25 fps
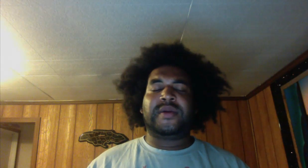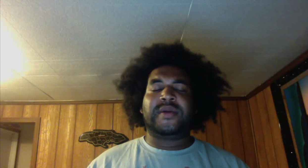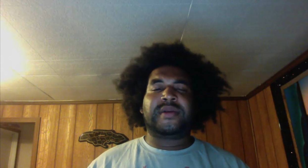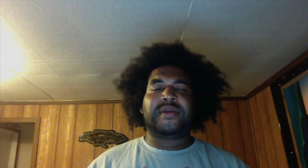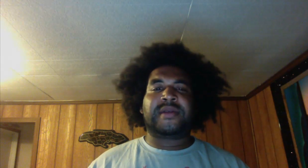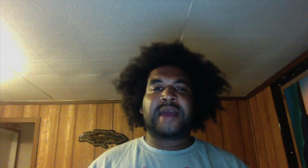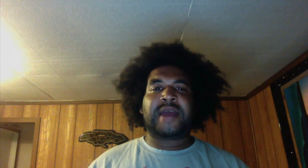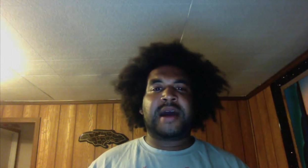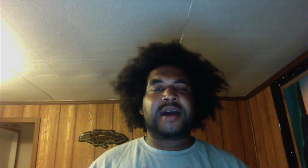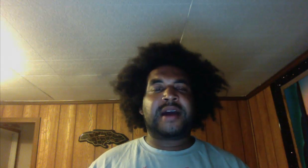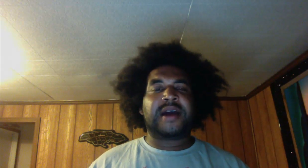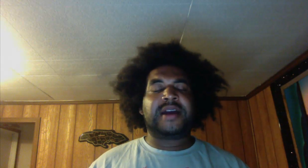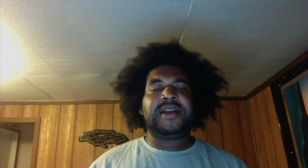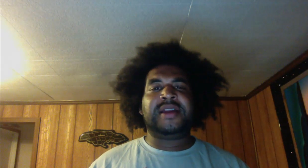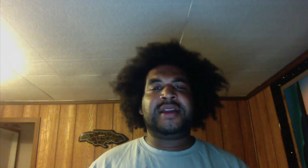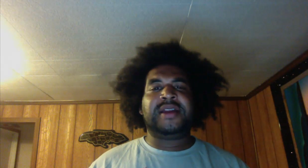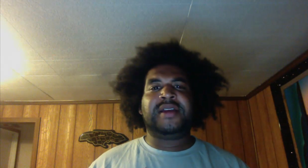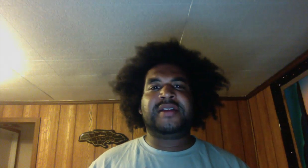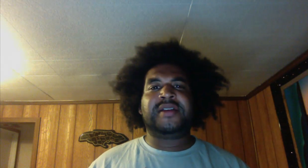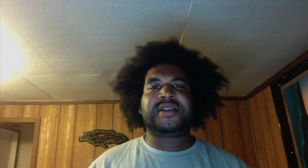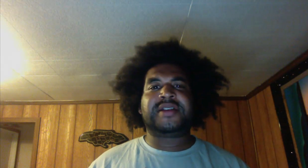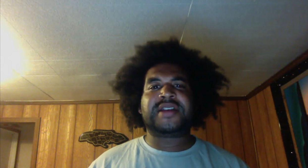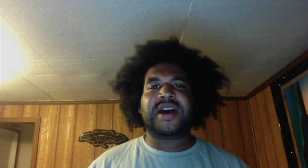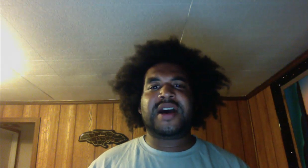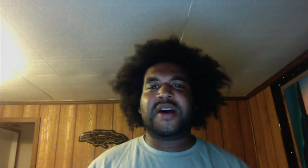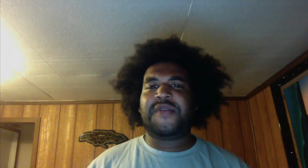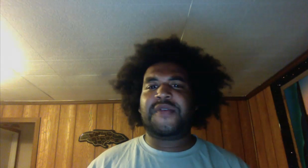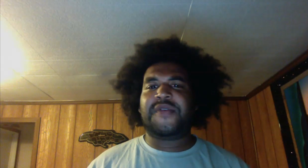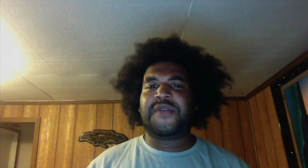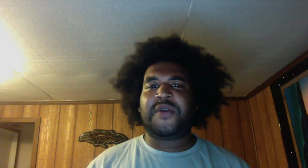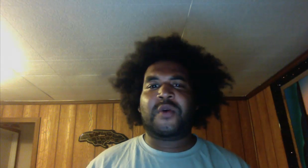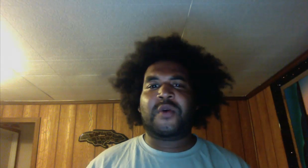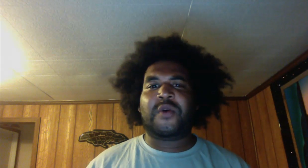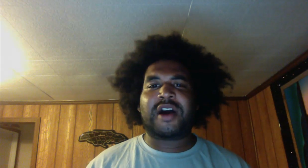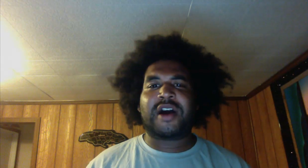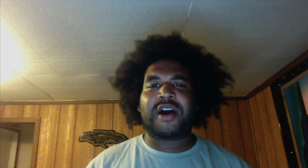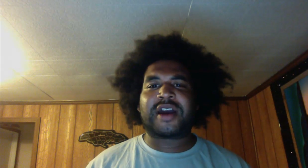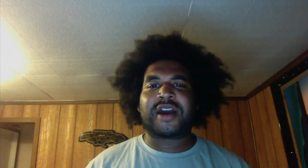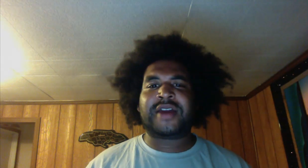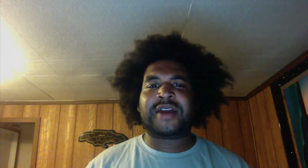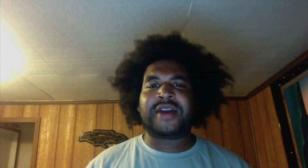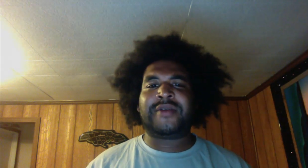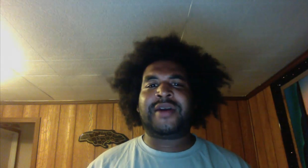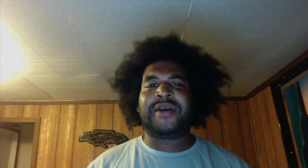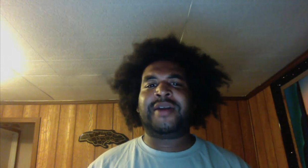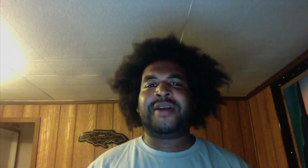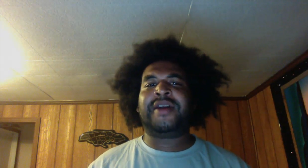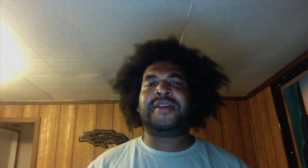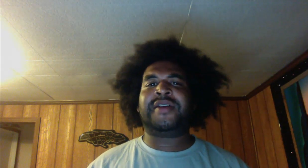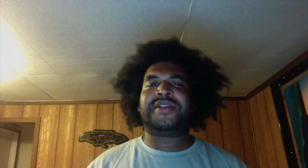talking to yourself and walking
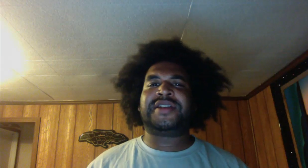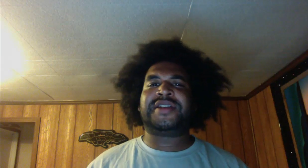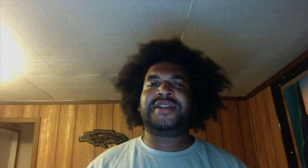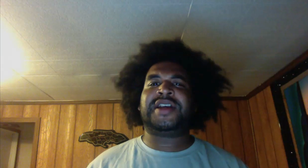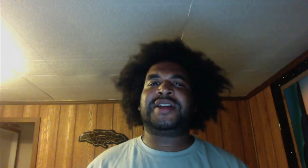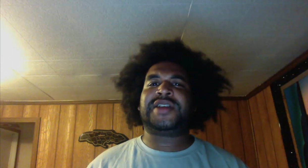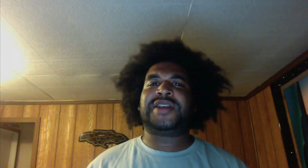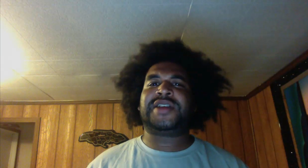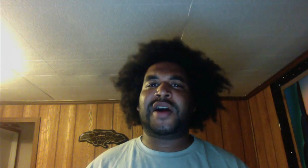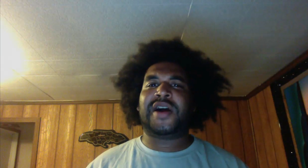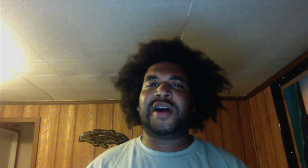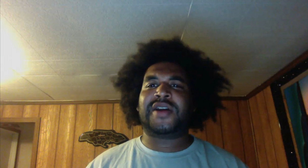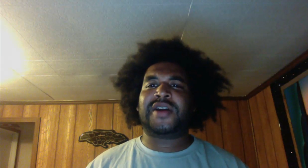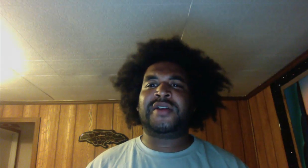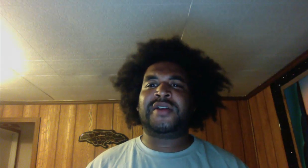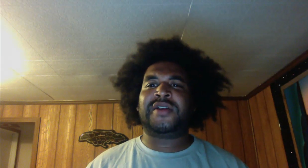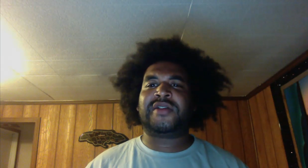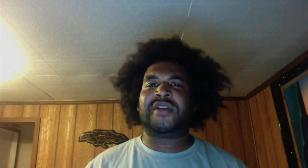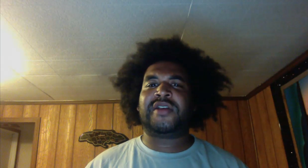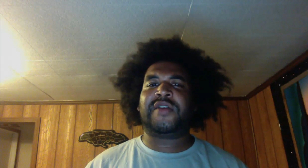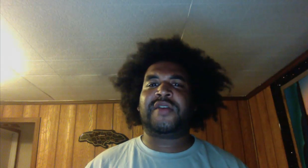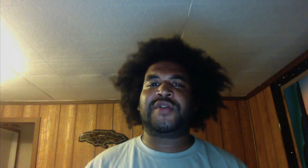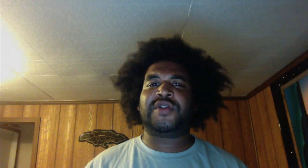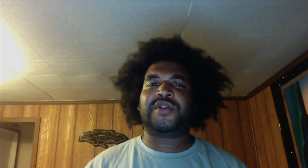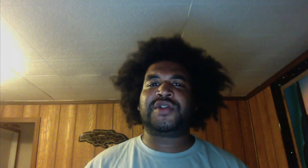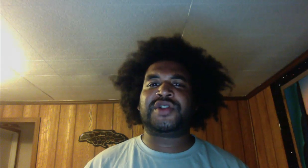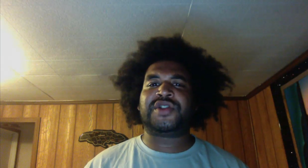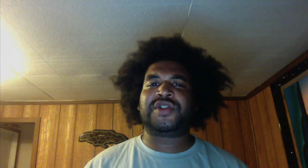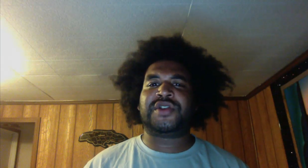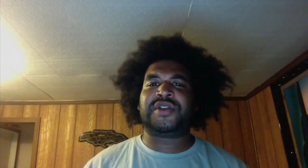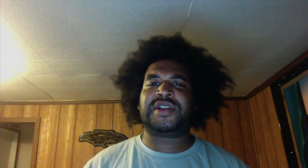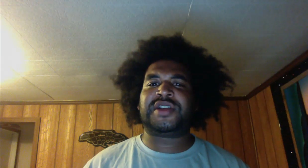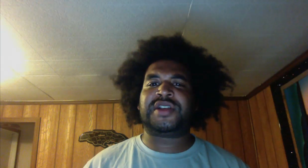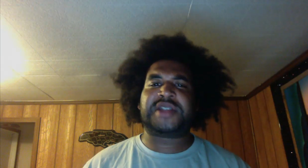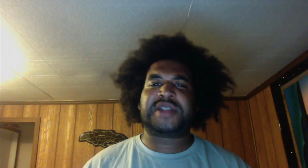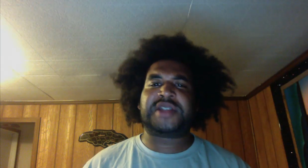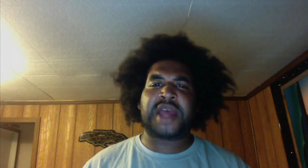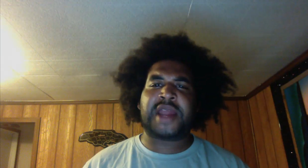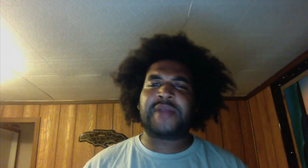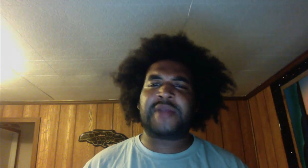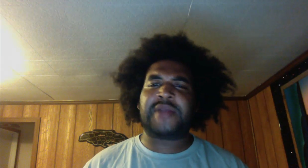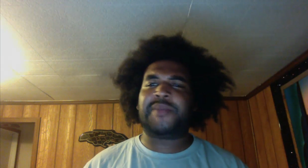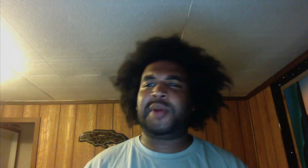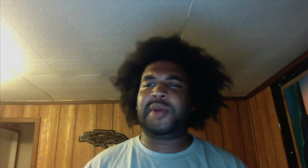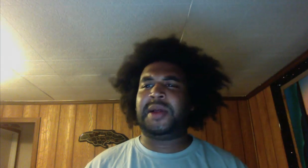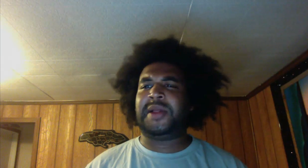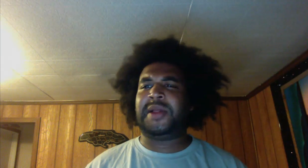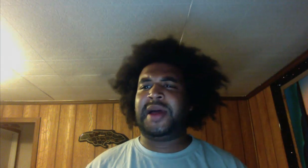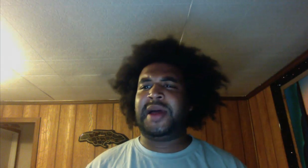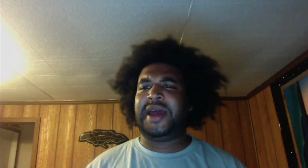around. I understand talking to yourself to a certain extent,
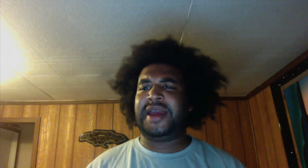but